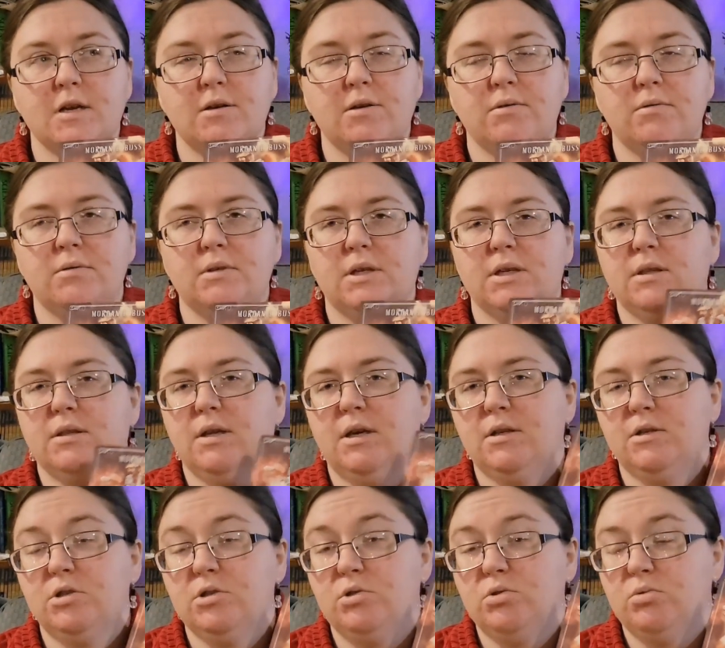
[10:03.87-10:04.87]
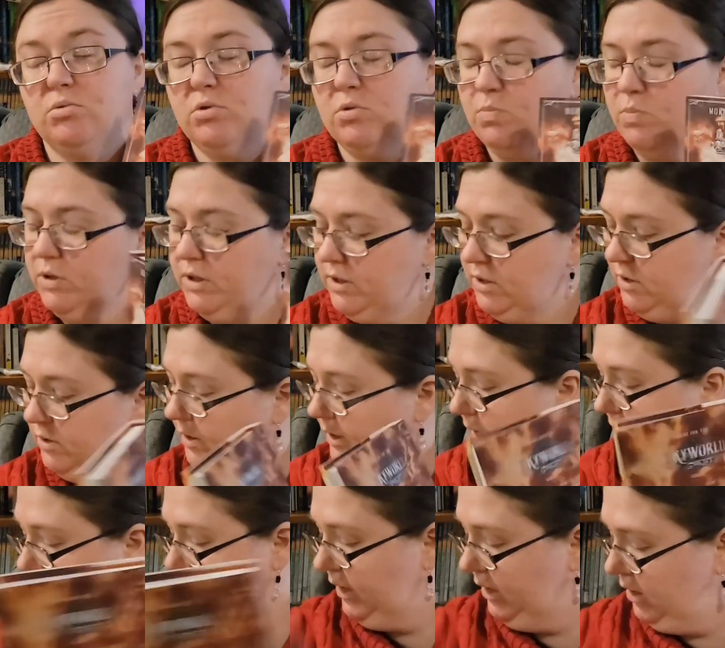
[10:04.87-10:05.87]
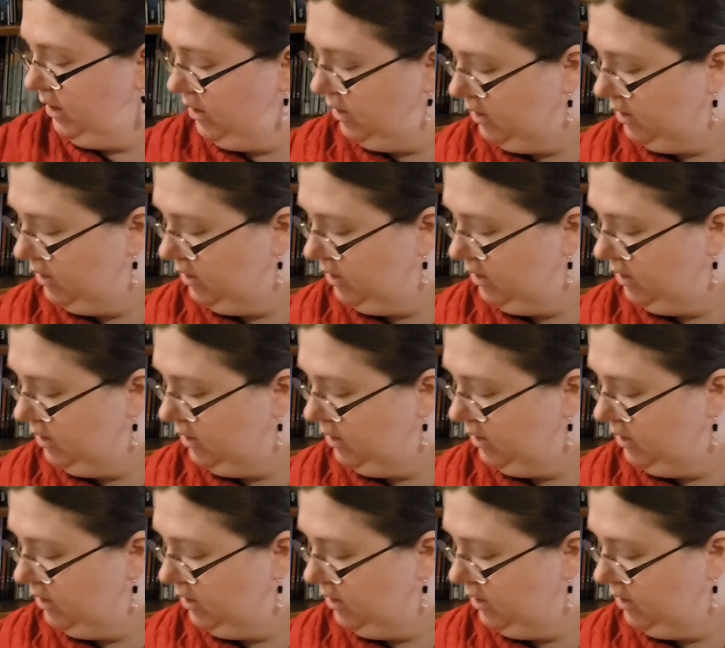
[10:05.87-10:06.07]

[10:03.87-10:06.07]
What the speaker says: don't think that's too spoilery.